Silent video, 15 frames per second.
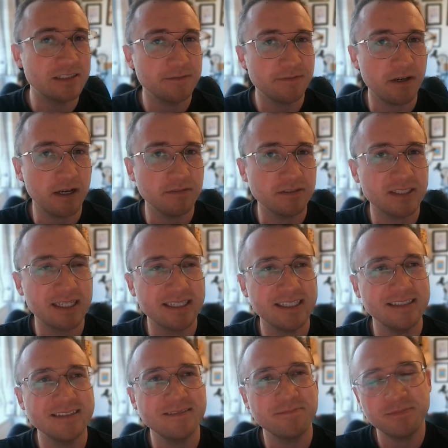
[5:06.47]
a
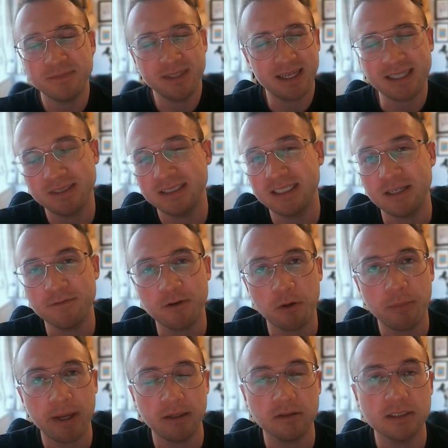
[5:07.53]
5-second. That's a default
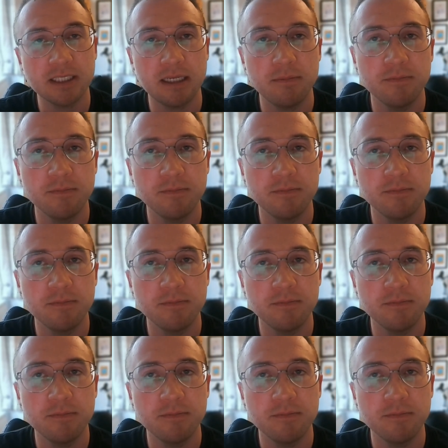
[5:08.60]
penalty.